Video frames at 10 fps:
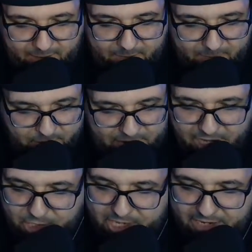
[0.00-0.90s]

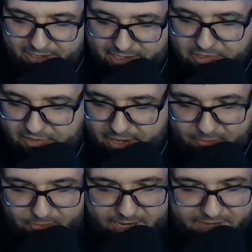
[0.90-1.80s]
Shang-Chi and the Legend of Ten
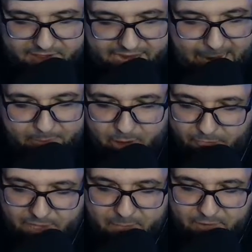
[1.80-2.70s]
Rings capped
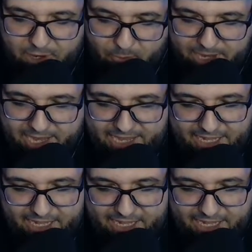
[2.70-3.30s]
off Labor Day weekend at